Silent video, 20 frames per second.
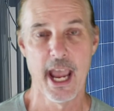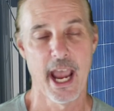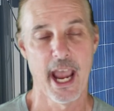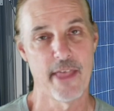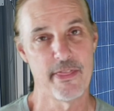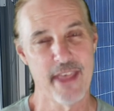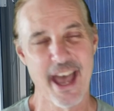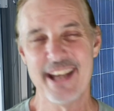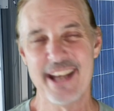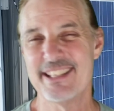
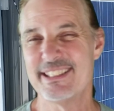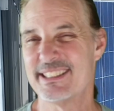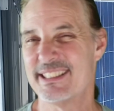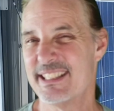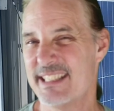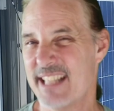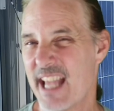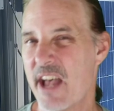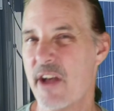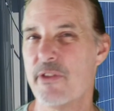And that is
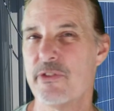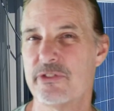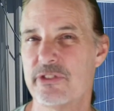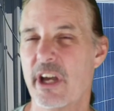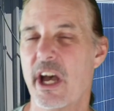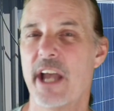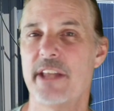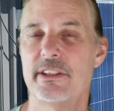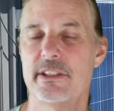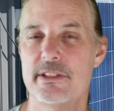the
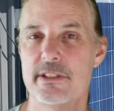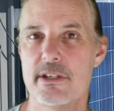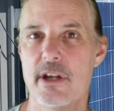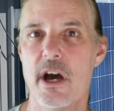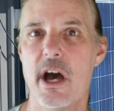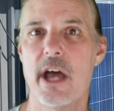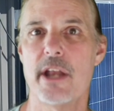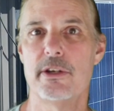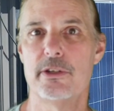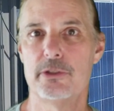downside to
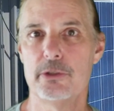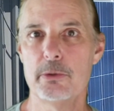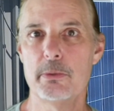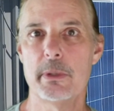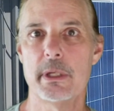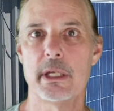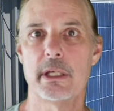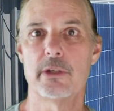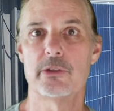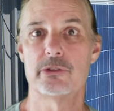not
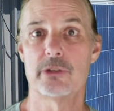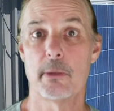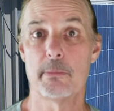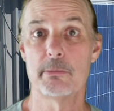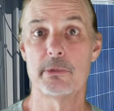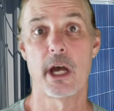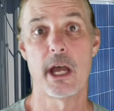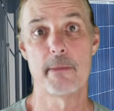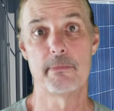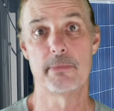doing some
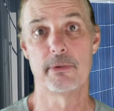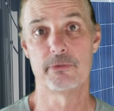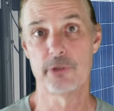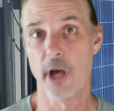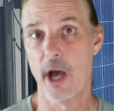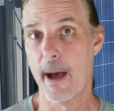type of